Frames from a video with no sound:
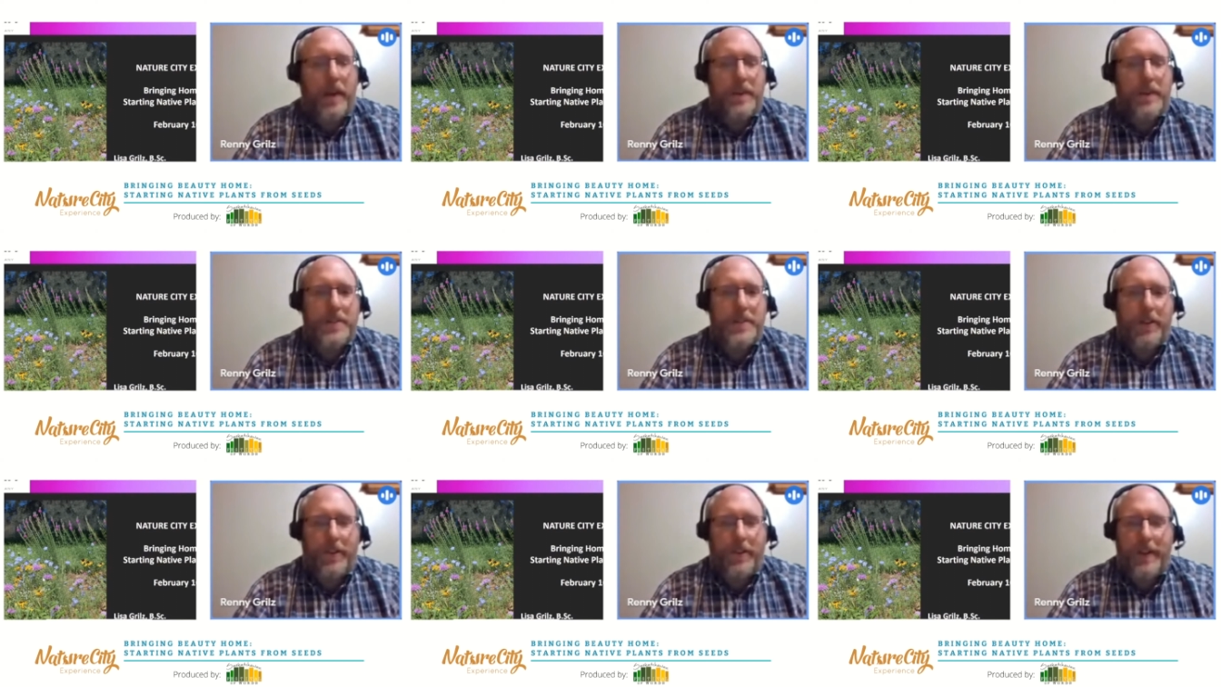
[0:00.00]
And
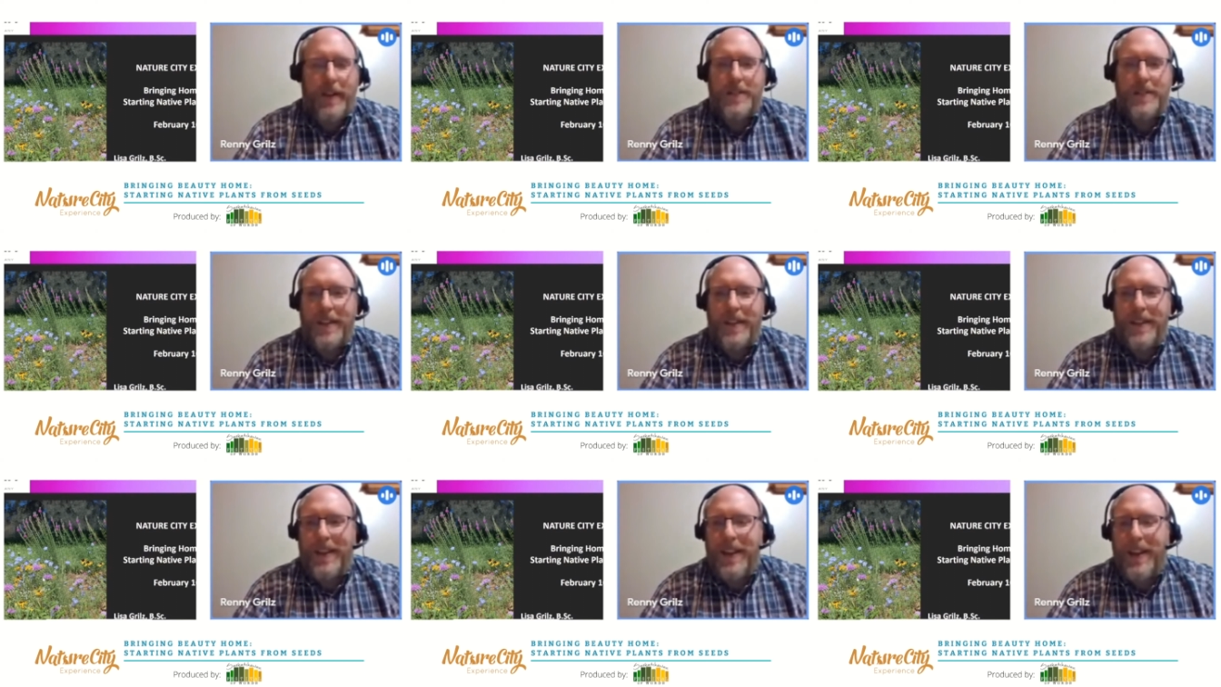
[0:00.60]
like Candice
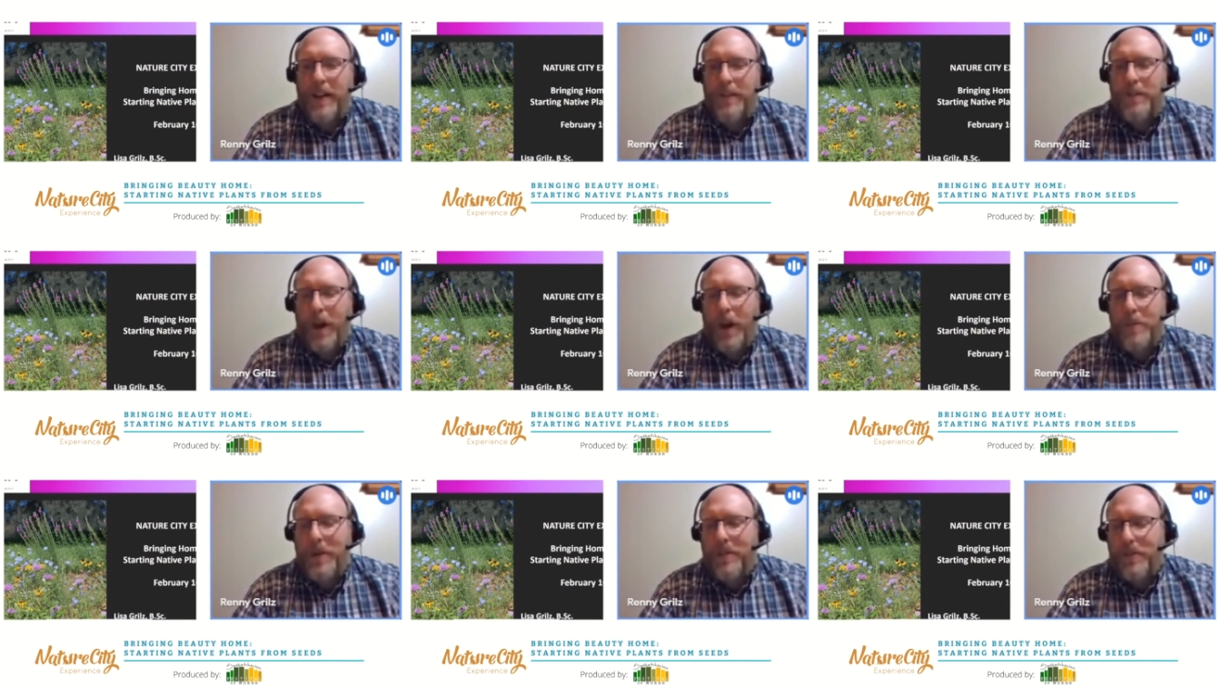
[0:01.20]
said, my parents
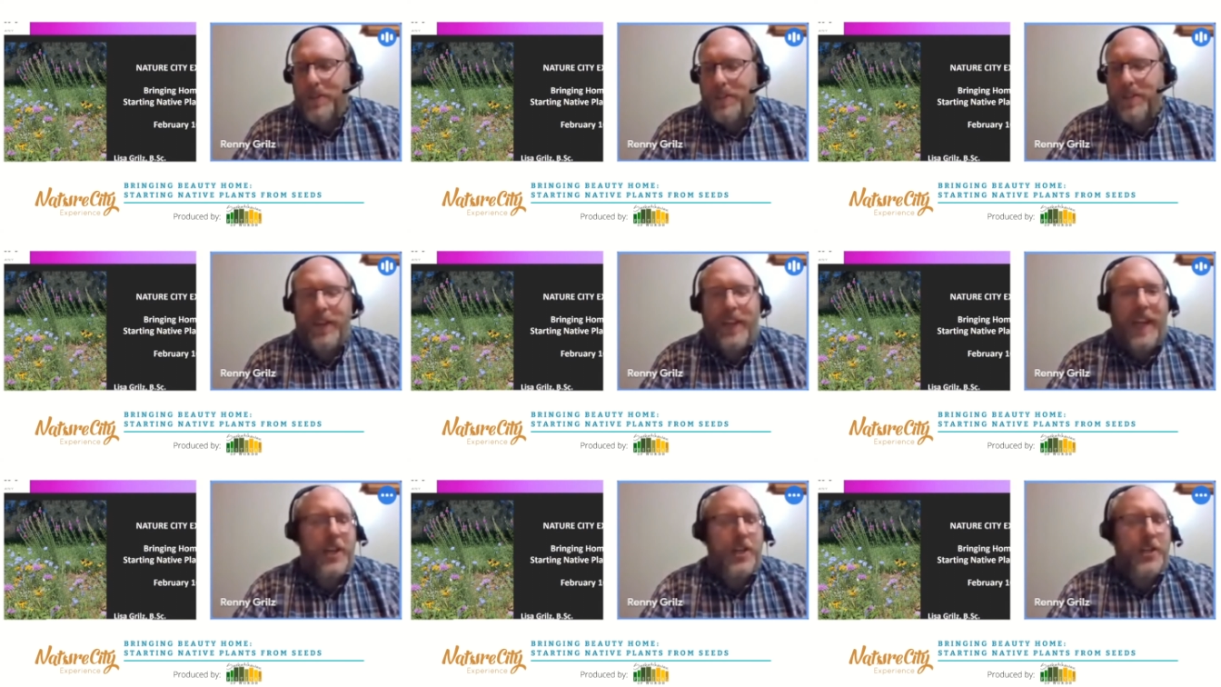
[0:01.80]
started as a
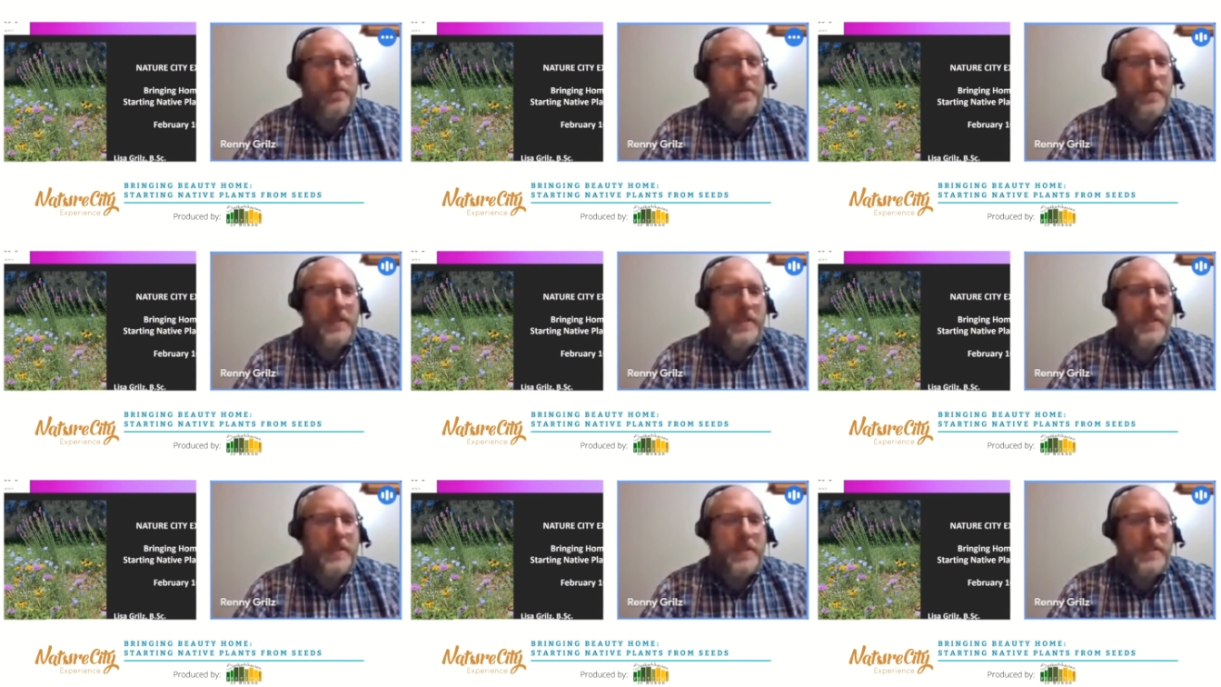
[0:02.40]
farm